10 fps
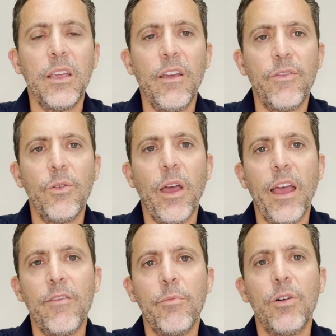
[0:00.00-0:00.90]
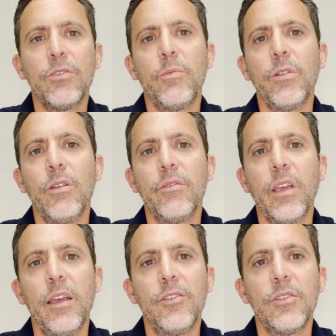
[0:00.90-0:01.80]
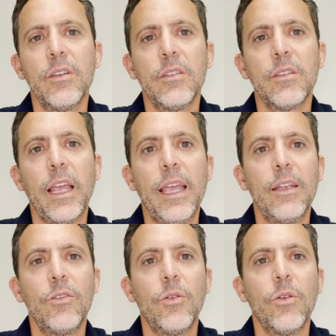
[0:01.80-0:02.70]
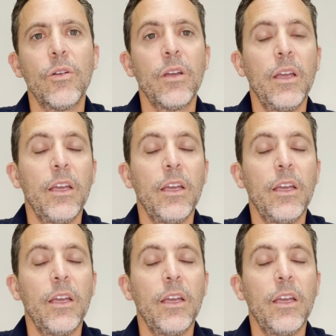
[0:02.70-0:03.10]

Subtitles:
if you have multiple locations and/or